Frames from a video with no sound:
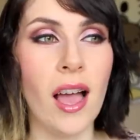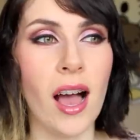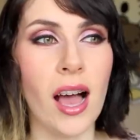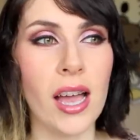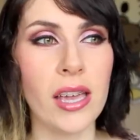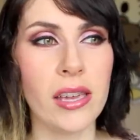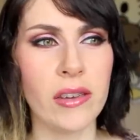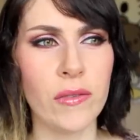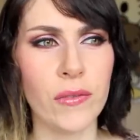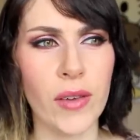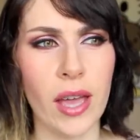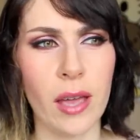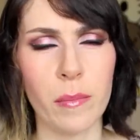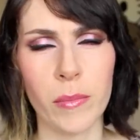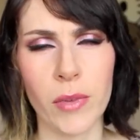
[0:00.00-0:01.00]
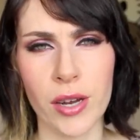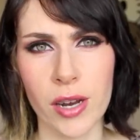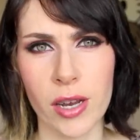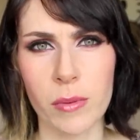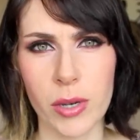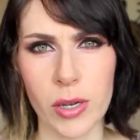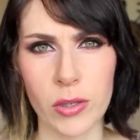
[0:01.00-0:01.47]
I've gone
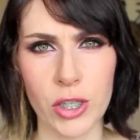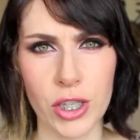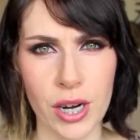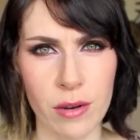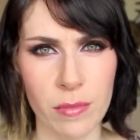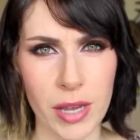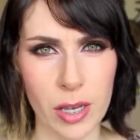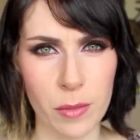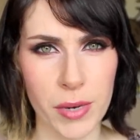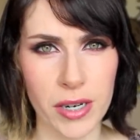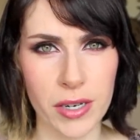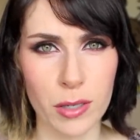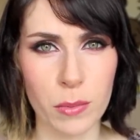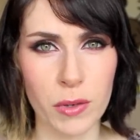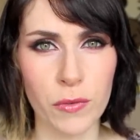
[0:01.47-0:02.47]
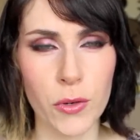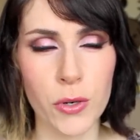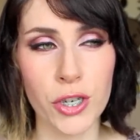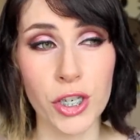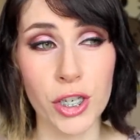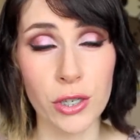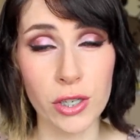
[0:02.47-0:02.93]
out about Sharon Makeup Artist
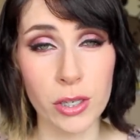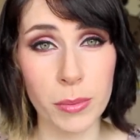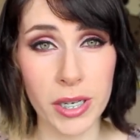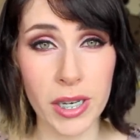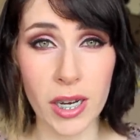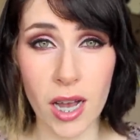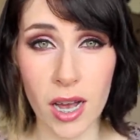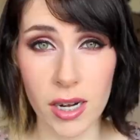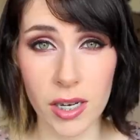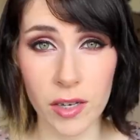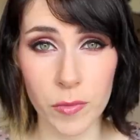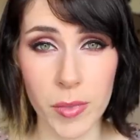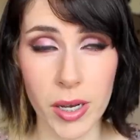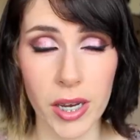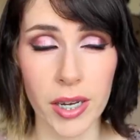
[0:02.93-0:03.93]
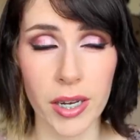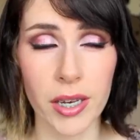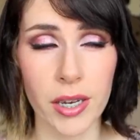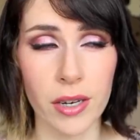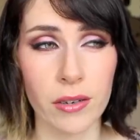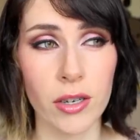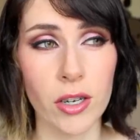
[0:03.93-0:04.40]
before. She used to be a colleague of mine
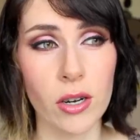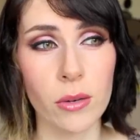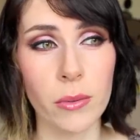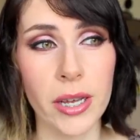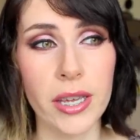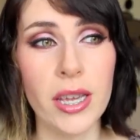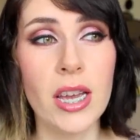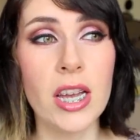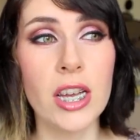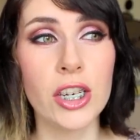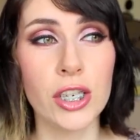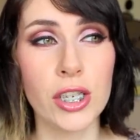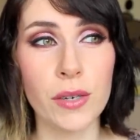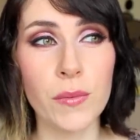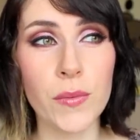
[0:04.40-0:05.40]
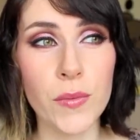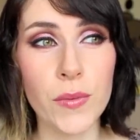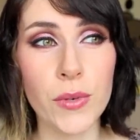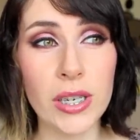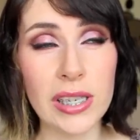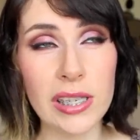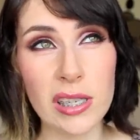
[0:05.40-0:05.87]
here in Galway.
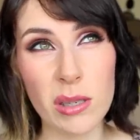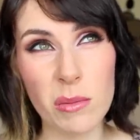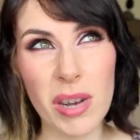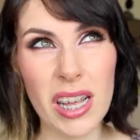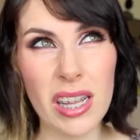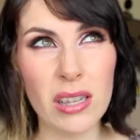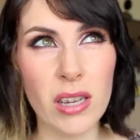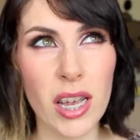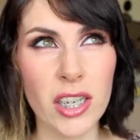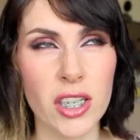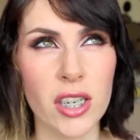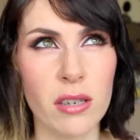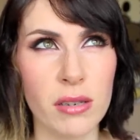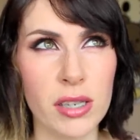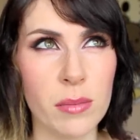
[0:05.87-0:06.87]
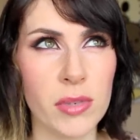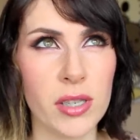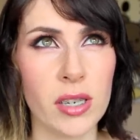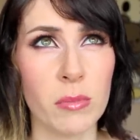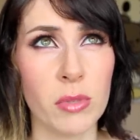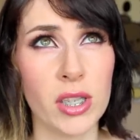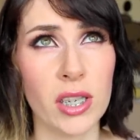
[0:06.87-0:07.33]
Christmas
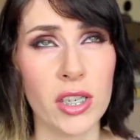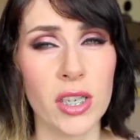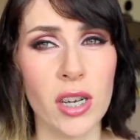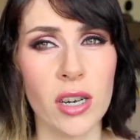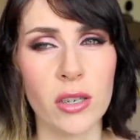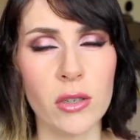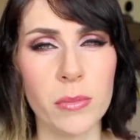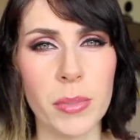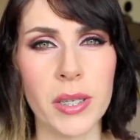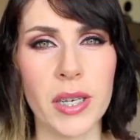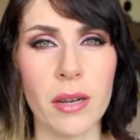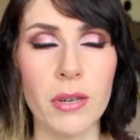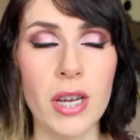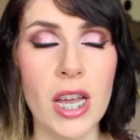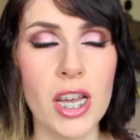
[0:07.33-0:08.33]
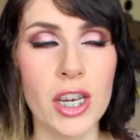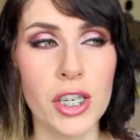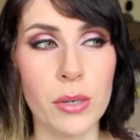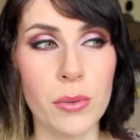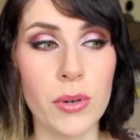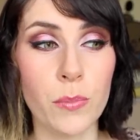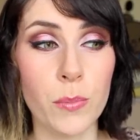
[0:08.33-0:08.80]
time, she's actually gone a good bit now.
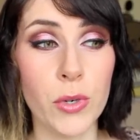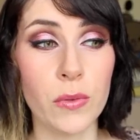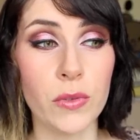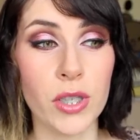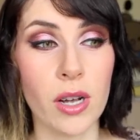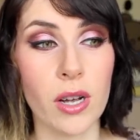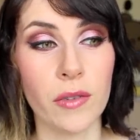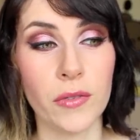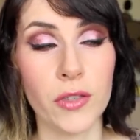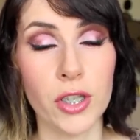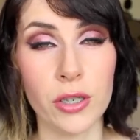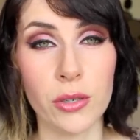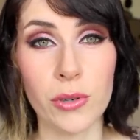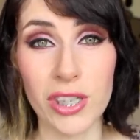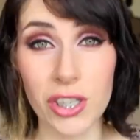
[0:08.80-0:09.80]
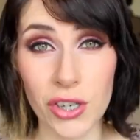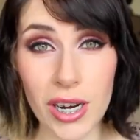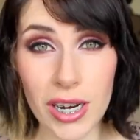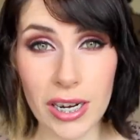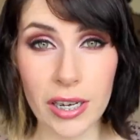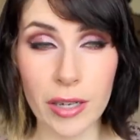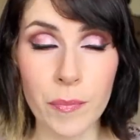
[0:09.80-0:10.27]
She moved off to
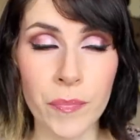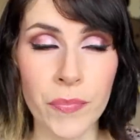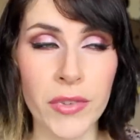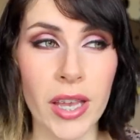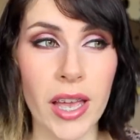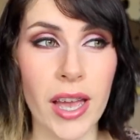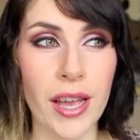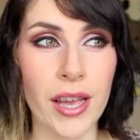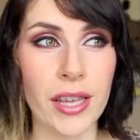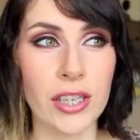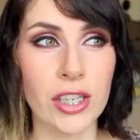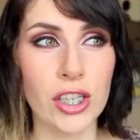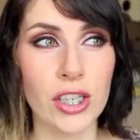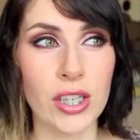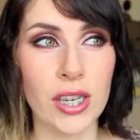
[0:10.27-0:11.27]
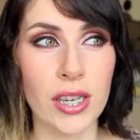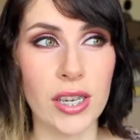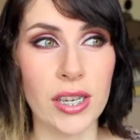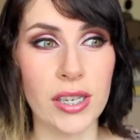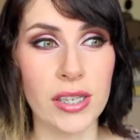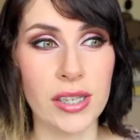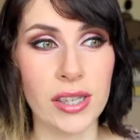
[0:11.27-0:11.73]
Australia. And
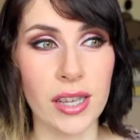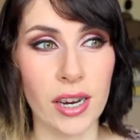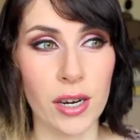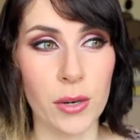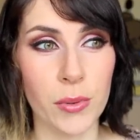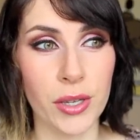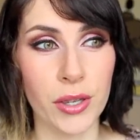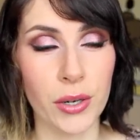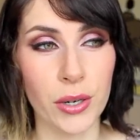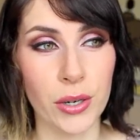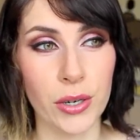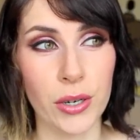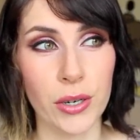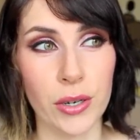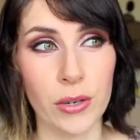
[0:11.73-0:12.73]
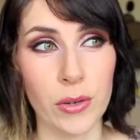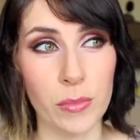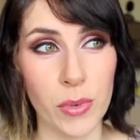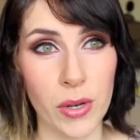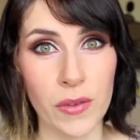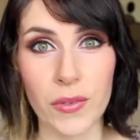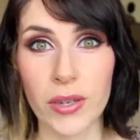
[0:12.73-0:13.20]
she's there with her own
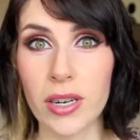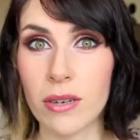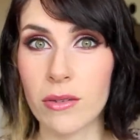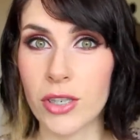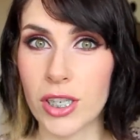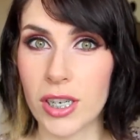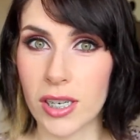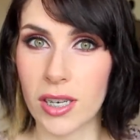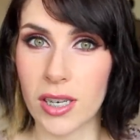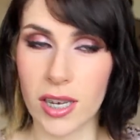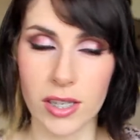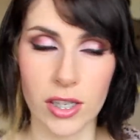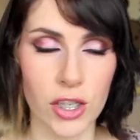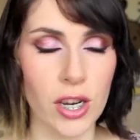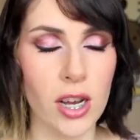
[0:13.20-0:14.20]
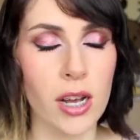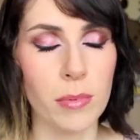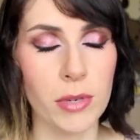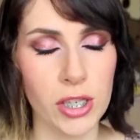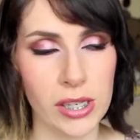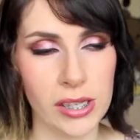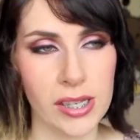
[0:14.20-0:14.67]
boyfriend now, and she has a job
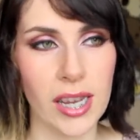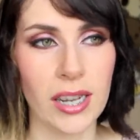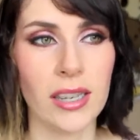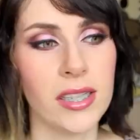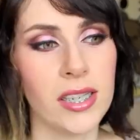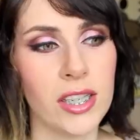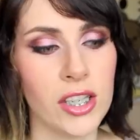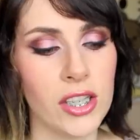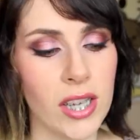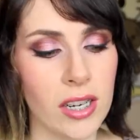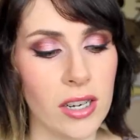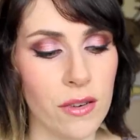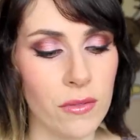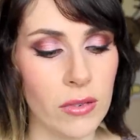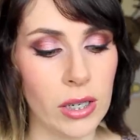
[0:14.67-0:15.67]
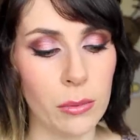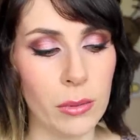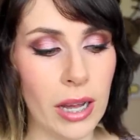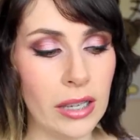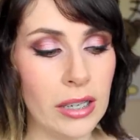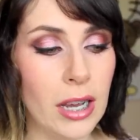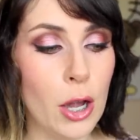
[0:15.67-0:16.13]
and she's settled in and she's getting on really
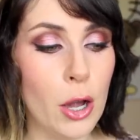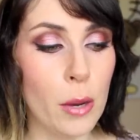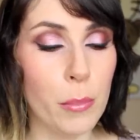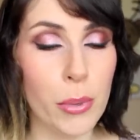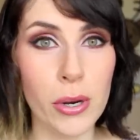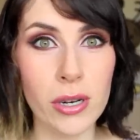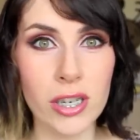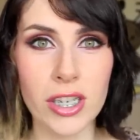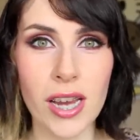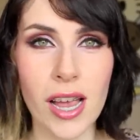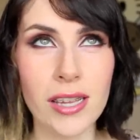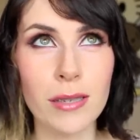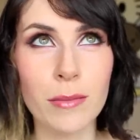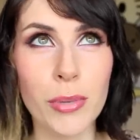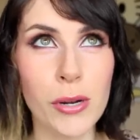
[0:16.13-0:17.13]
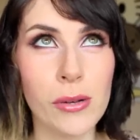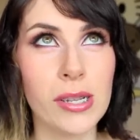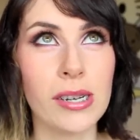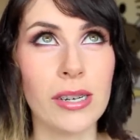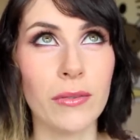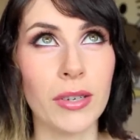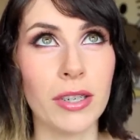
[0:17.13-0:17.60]
well. But she hasn't
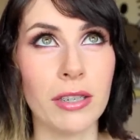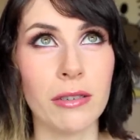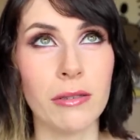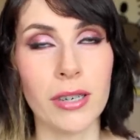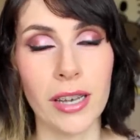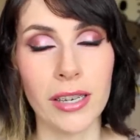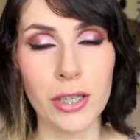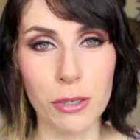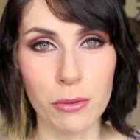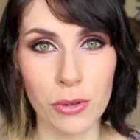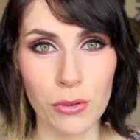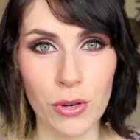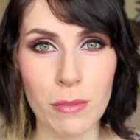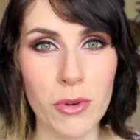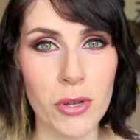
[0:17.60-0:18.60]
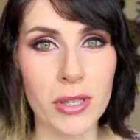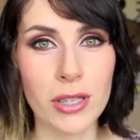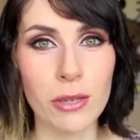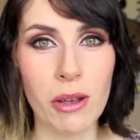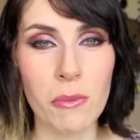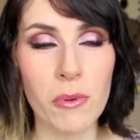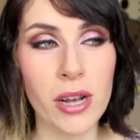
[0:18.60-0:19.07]
posted a video in like 2 or 3 months.
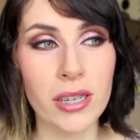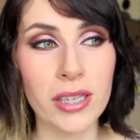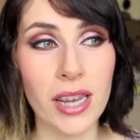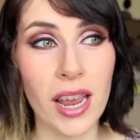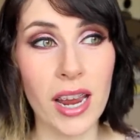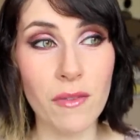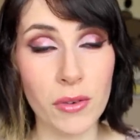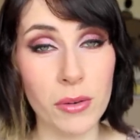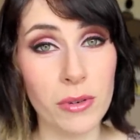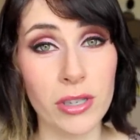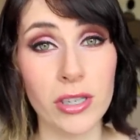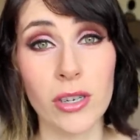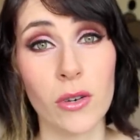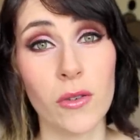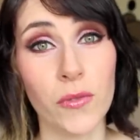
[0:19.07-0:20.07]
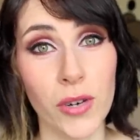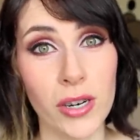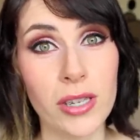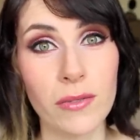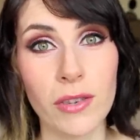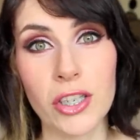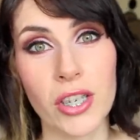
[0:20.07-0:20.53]
So I want everyone to go,
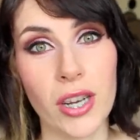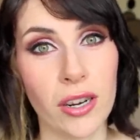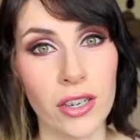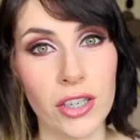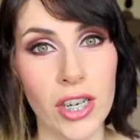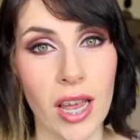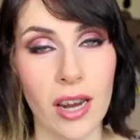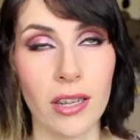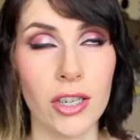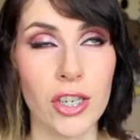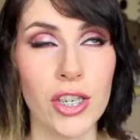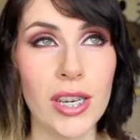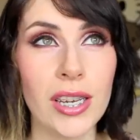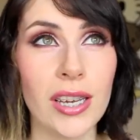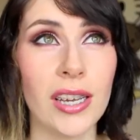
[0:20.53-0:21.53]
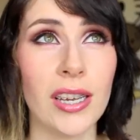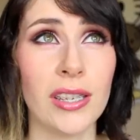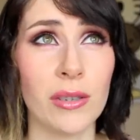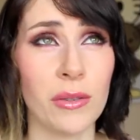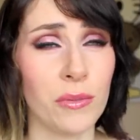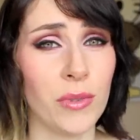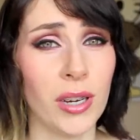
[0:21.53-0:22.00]
first of all, check her channel. She is
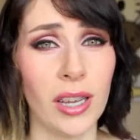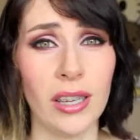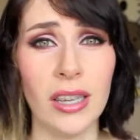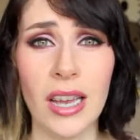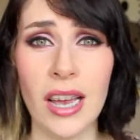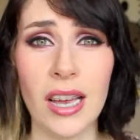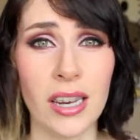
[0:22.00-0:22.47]
unreal.